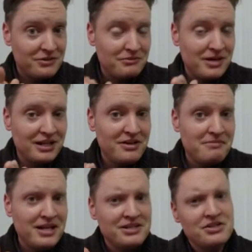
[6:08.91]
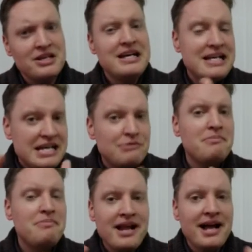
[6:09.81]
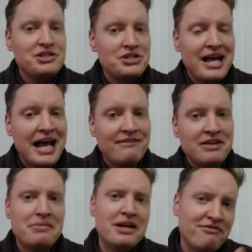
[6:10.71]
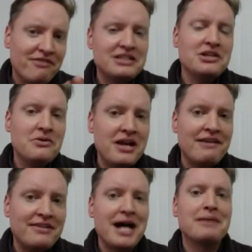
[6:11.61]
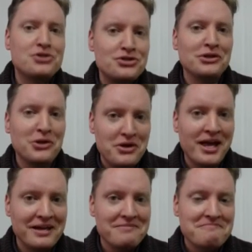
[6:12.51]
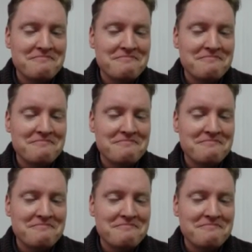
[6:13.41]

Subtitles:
Relevant means it would be nice to have it, but if I don't have it, I'm still okay.